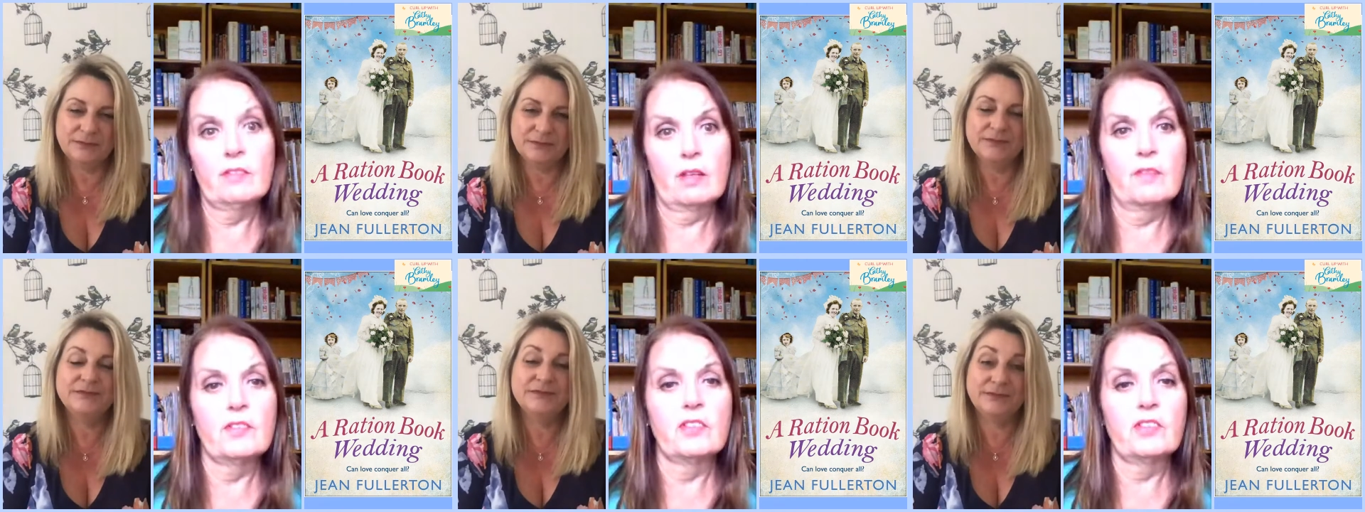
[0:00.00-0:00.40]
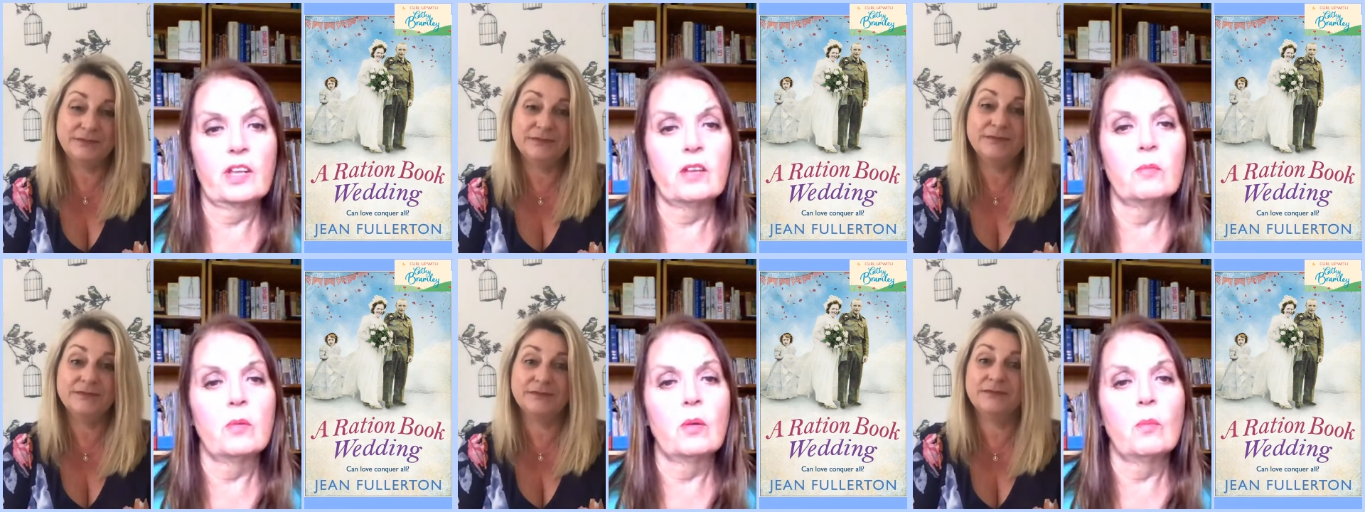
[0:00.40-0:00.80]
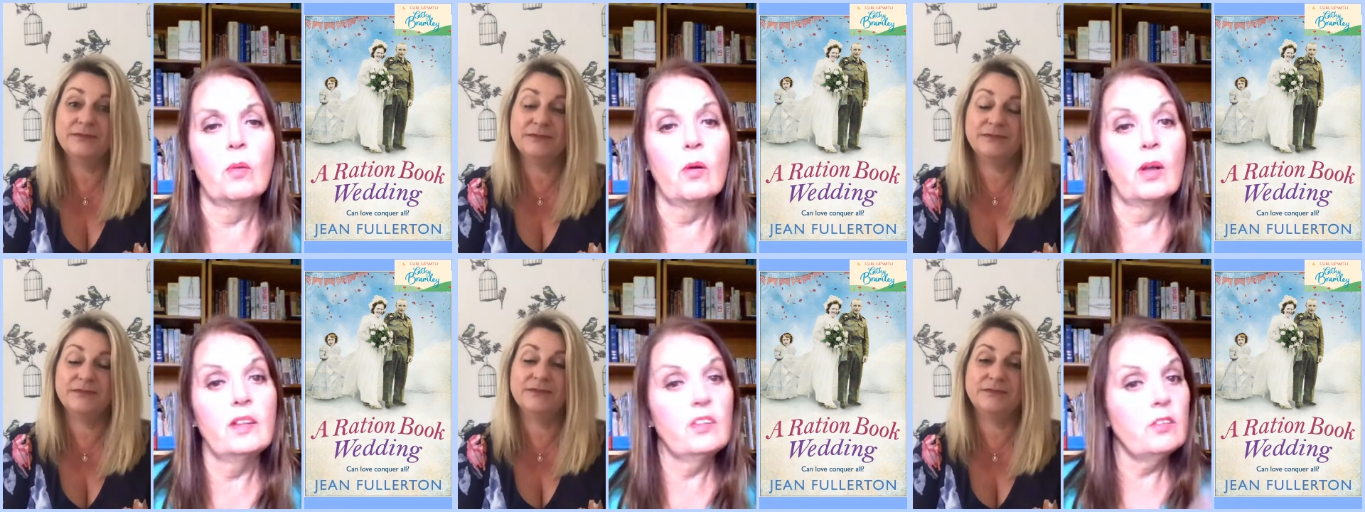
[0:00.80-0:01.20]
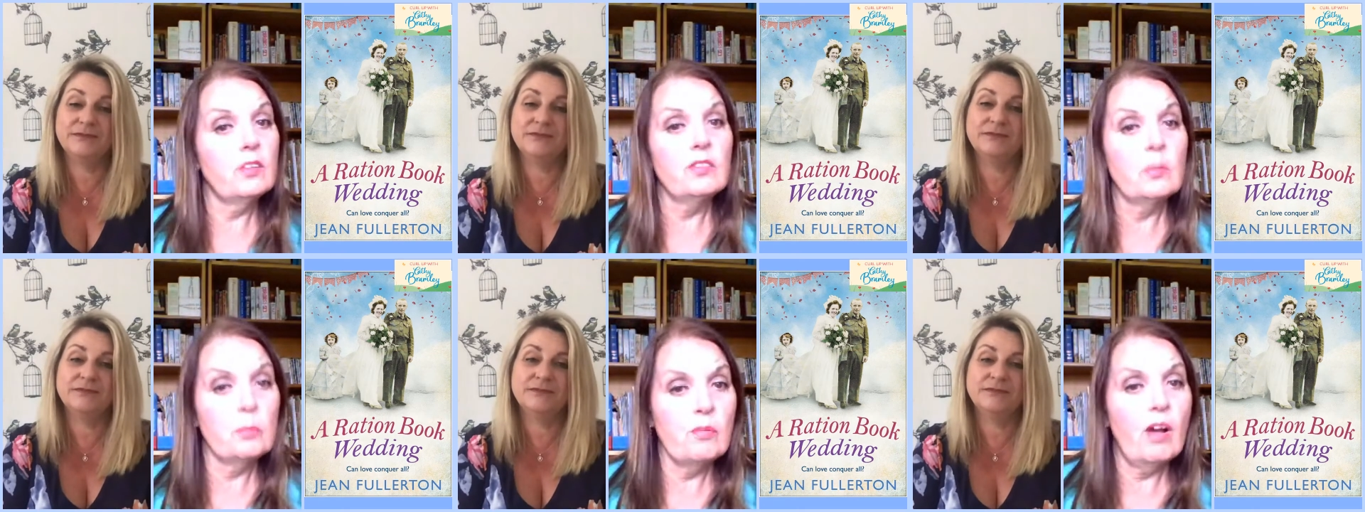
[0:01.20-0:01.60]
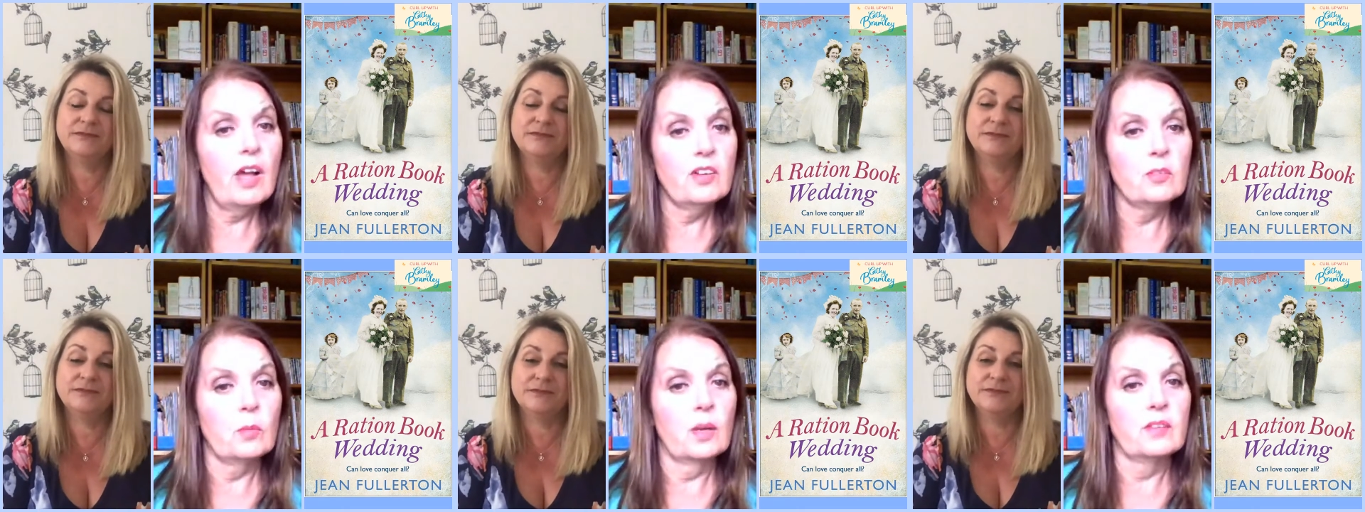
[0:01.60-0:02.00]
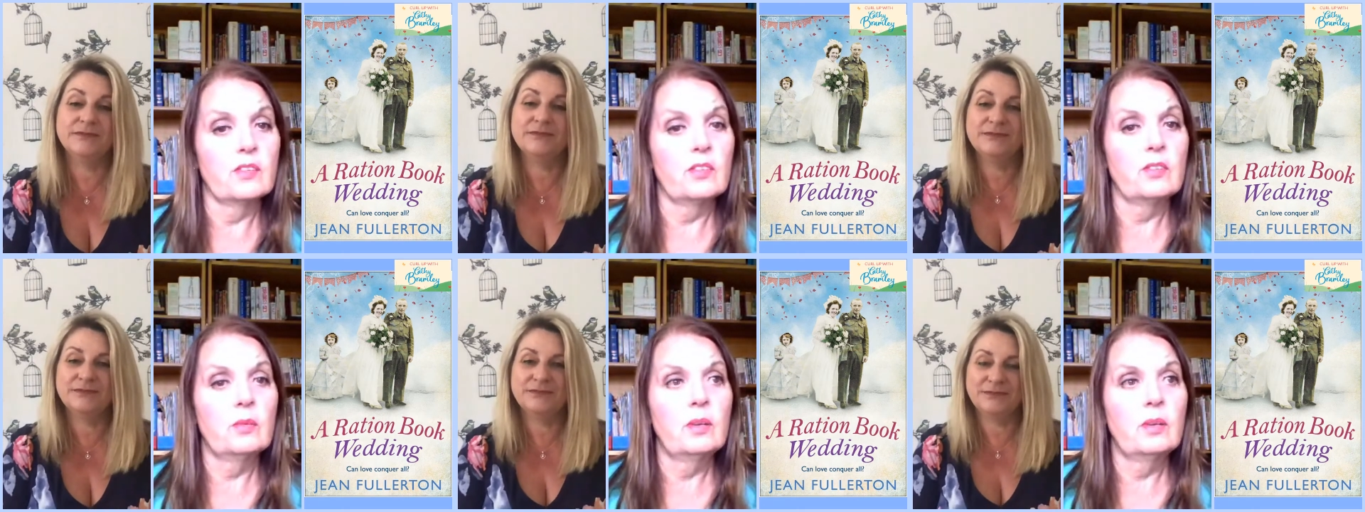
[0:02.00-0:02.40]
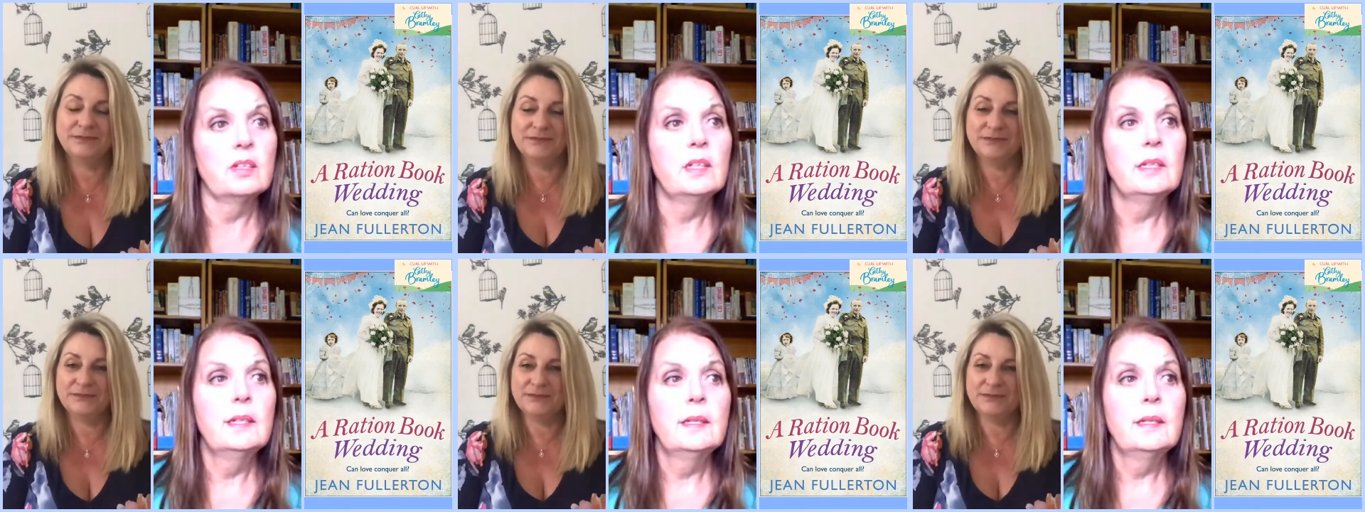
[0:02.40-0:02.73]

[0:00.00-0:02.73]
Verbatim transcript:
Speaker 1: there of the Second World War, and there's lots of bridal ones as well.